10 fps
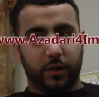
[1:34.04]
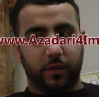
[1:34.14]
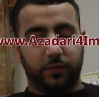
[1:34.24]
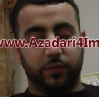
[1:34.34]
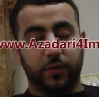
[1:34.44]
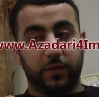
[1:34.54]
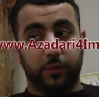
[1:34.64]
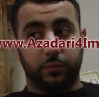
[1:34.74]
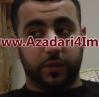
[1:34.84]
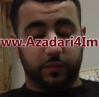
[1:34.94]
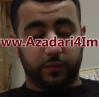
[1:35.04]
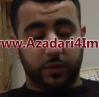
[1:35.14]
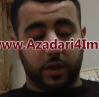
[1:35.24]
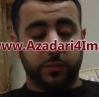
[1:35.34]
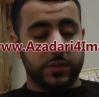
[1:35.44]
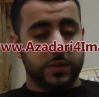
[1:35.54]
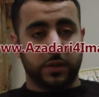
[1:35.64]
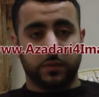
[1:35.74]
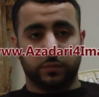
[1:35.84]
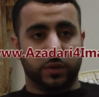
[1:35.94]
if you've done
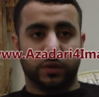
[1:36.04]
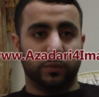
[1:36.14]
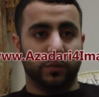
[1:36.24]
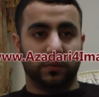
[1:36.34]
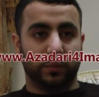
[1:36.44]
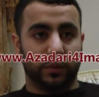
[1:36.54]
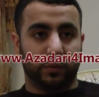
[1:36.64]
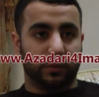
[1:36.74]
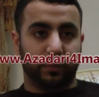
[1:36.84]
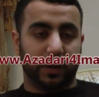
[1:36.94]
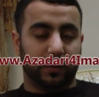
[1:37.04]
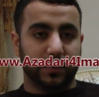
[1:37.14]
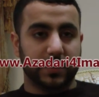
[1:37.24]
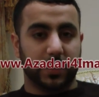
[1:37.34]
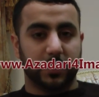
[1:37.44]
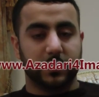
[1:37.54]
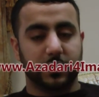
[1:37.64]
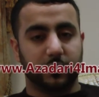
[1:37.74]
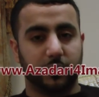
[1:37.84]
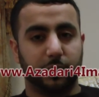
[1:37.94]
mistakes, we're humans, we all make mistakes.
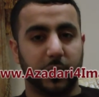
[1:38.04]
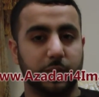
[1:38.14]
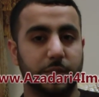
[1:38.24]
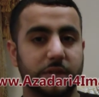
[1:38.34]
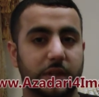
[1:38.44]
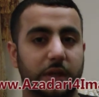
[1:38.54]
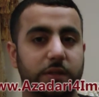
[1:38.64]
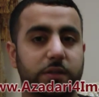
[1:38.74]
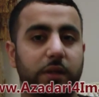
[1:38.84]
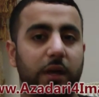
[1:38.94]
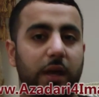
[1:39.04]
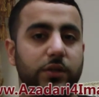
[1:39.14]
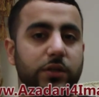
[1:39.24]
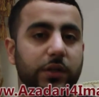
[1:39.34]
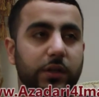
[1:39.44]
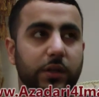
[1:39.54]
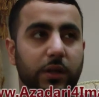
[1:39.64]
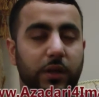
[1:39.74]
If you've made mistakes, it actually